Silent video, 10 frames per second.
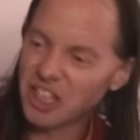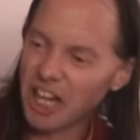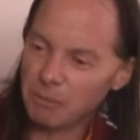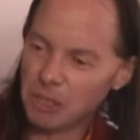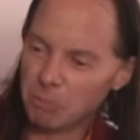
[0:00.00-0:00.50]

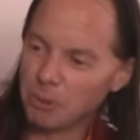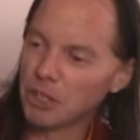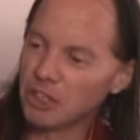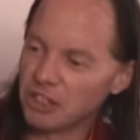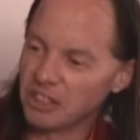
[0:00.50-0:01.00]
j means
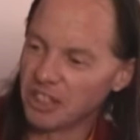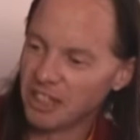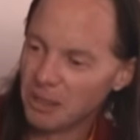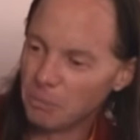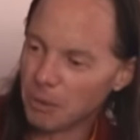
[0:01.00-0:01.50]
birds,
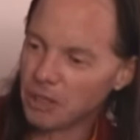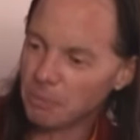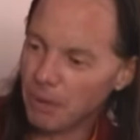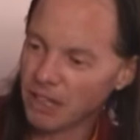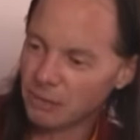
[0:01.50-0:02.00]
bird
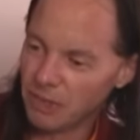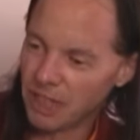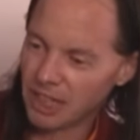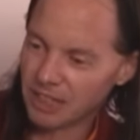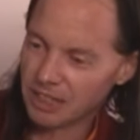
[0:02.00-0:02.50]

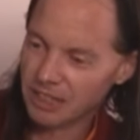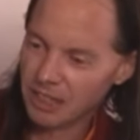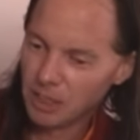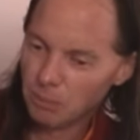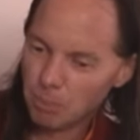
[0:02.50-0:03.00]
apostrophe S,
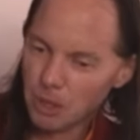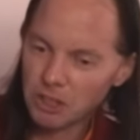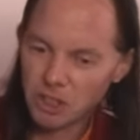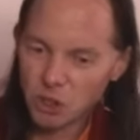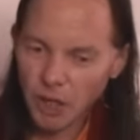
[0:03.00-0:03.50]

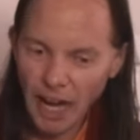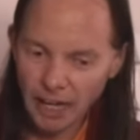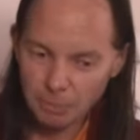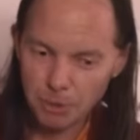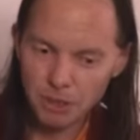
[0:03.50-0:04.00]
bird's
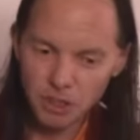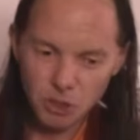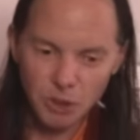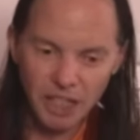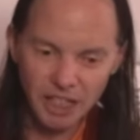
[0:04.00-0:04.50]
track, bird's
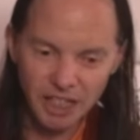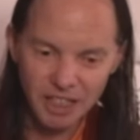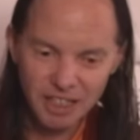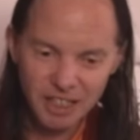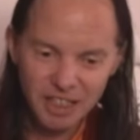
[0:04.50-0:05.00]
trail,